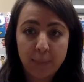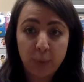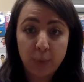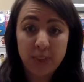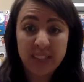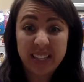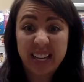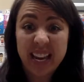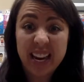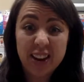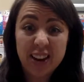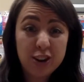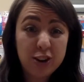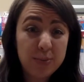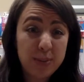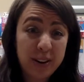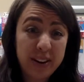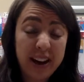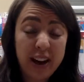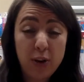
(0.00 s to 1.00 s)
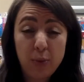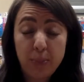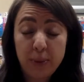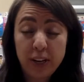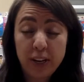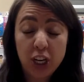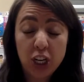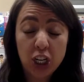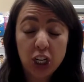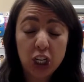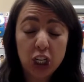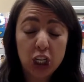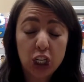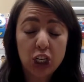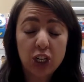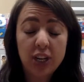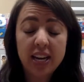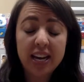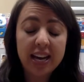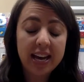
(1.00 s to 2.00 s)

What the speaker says: really care about helping her.